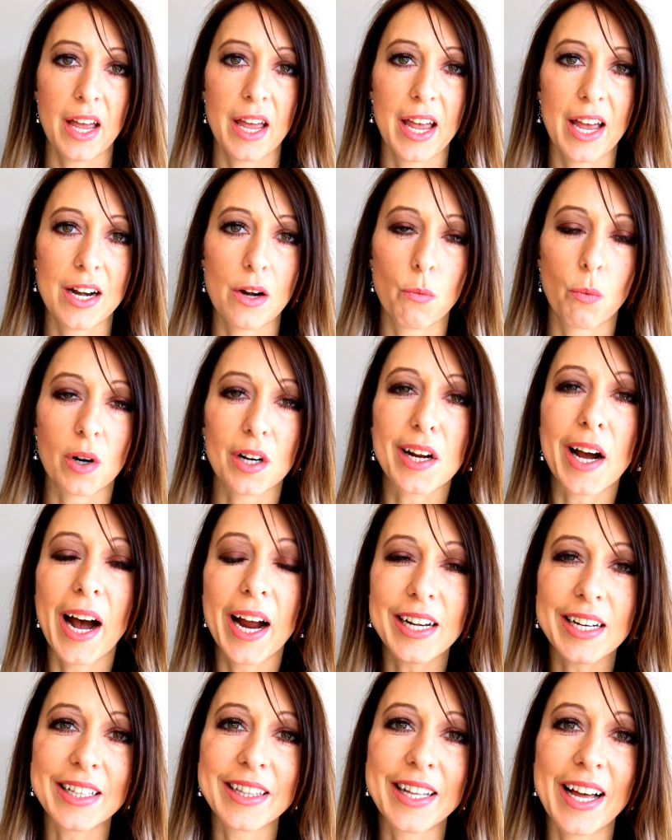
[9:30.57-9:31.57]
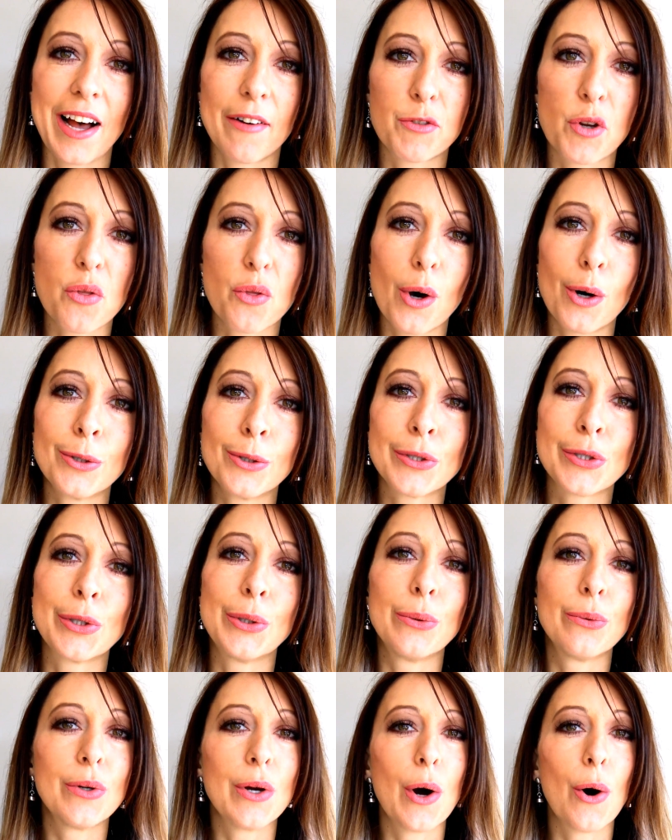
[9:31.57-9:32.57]
And we're kind of left, those
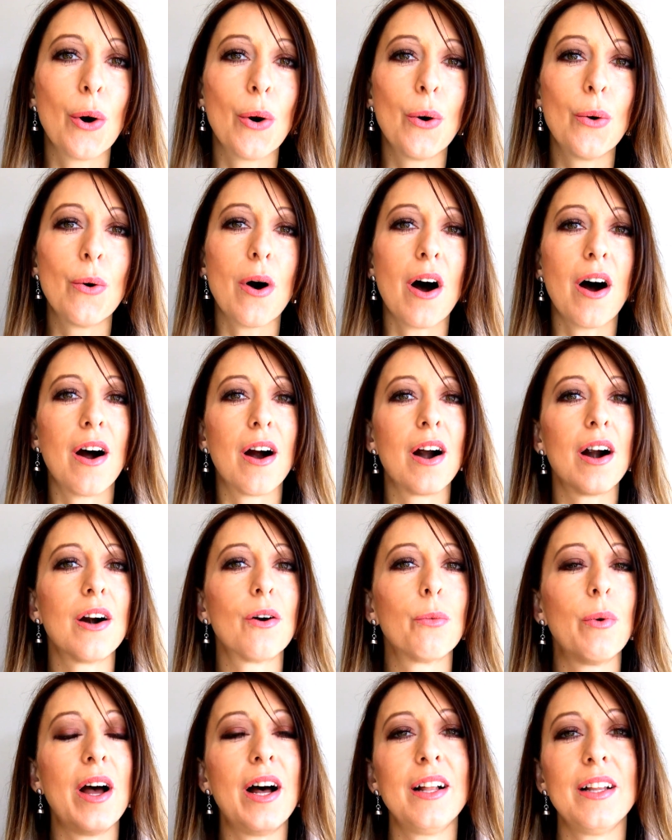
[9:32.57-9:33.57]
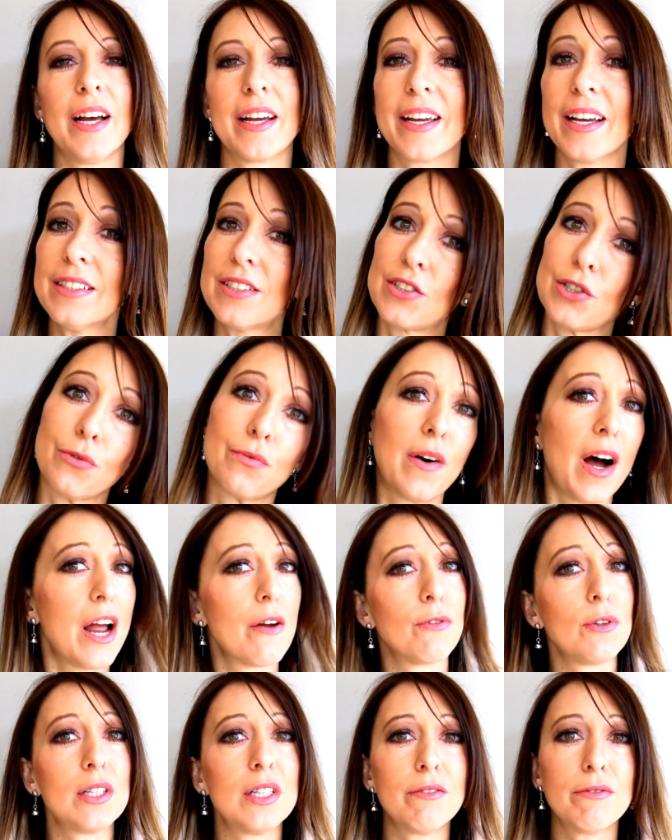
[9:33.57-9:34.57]
who know are, well, I guess
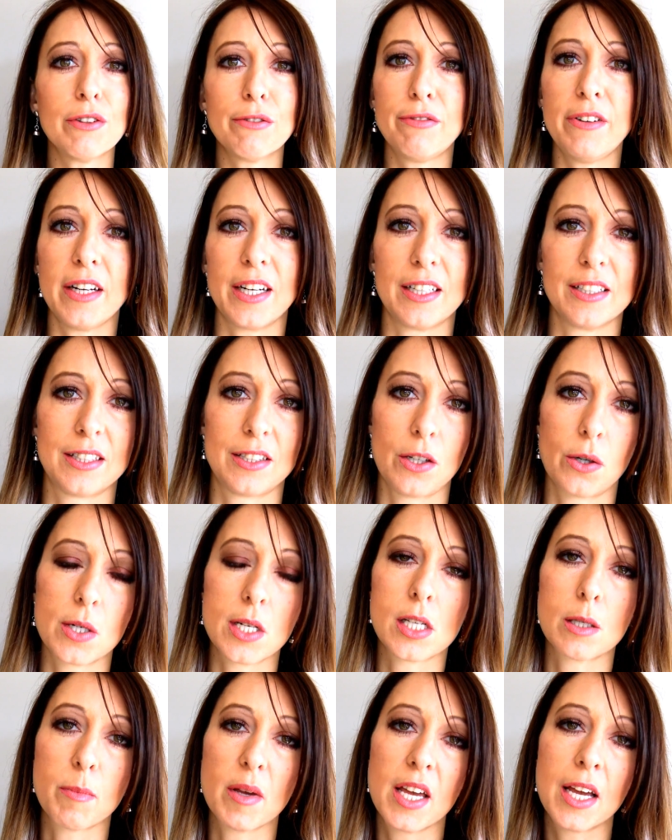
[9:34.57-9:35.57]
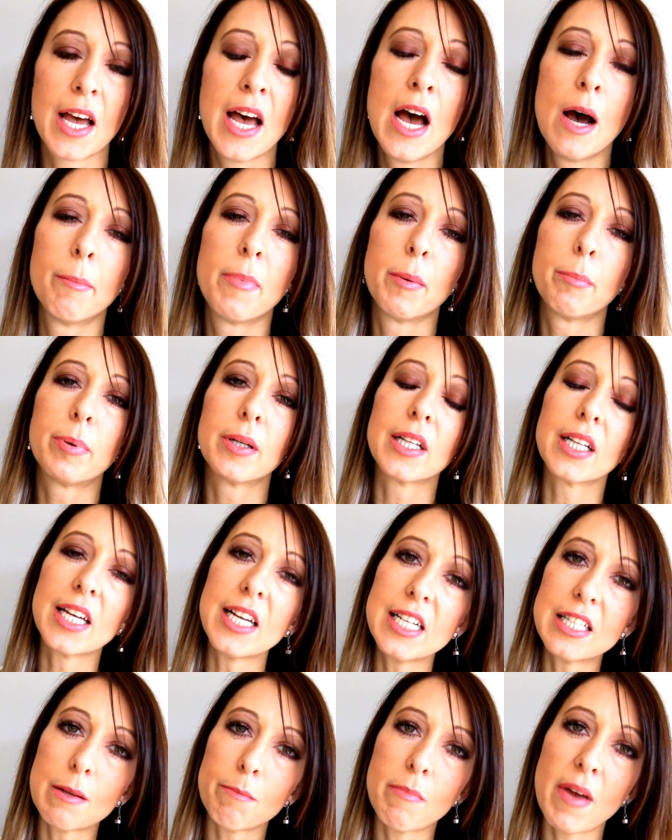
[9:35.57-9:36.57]
survival of the fittest, so to speak, but
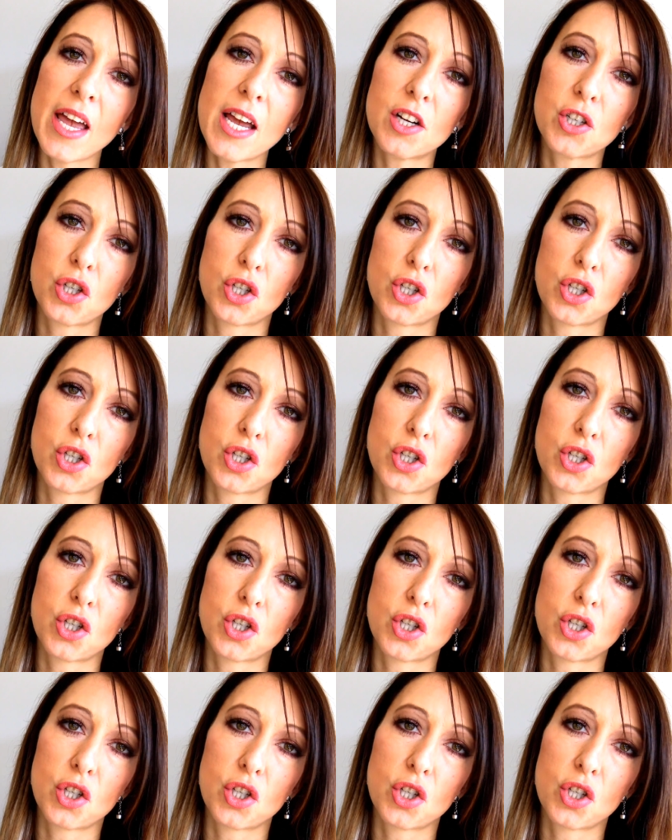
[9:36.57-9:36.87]
please make